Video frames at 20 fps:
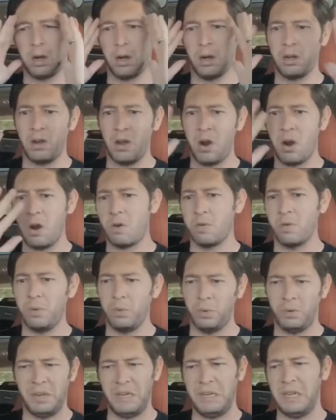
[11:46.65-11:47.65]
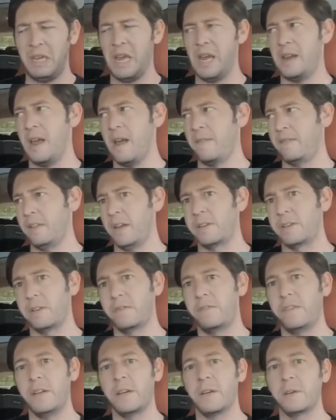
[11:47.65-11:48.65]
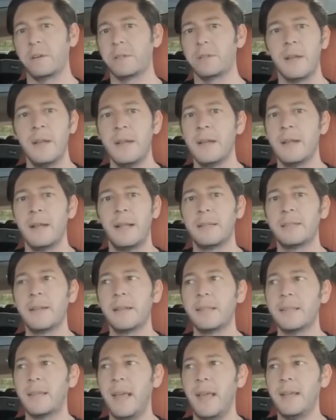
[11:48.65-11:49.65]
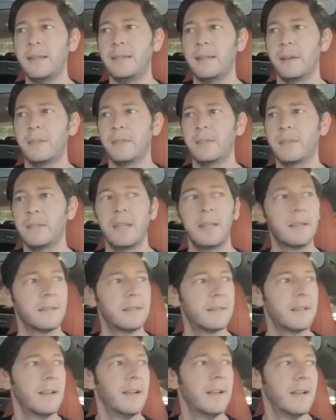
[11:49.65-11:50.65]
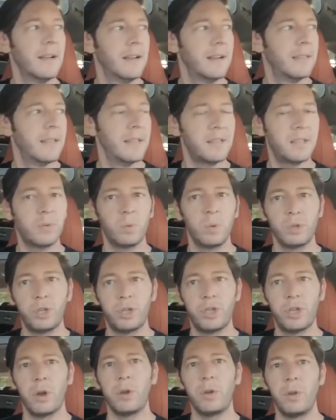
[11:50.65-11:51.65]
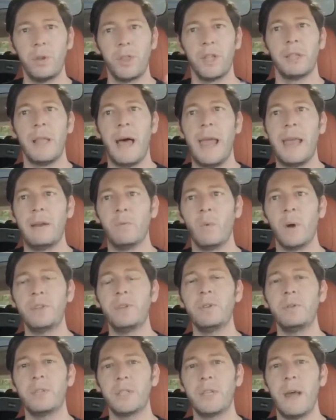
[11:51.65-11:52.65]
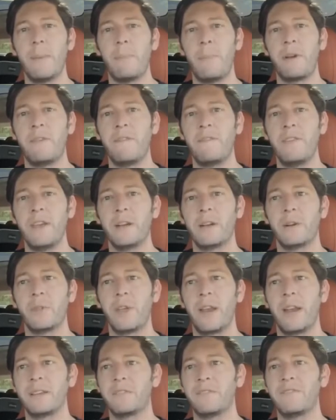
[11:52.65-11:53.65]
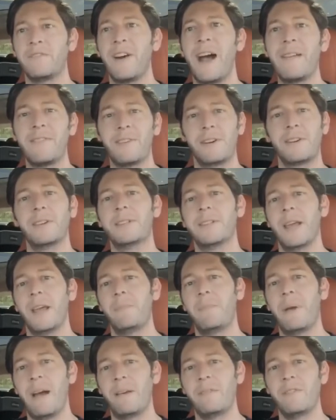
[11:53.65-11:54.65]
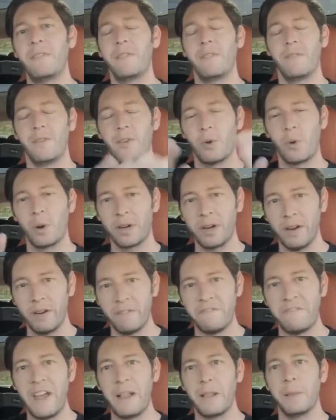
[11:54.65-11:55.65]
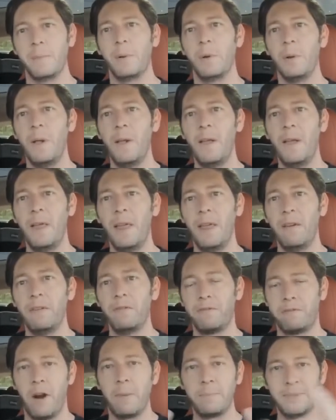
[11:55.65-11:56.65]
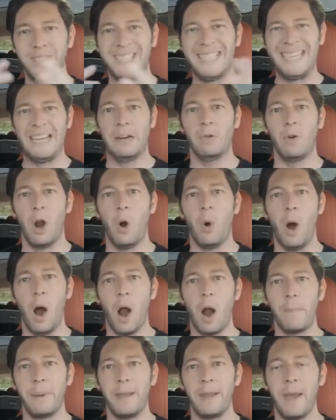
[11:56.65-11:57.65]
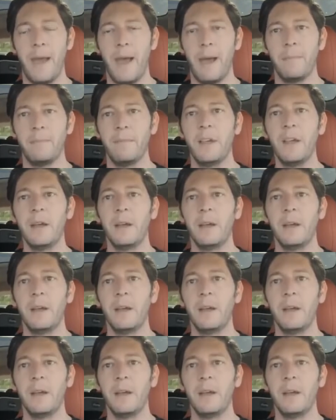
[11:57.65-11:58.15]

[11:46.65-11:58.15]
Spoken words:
no, can't have electric vehicles. That's not the case here. This will show you the light. Once you step on a vehicle that has 510 pound-feet of torque available from 0 RPM,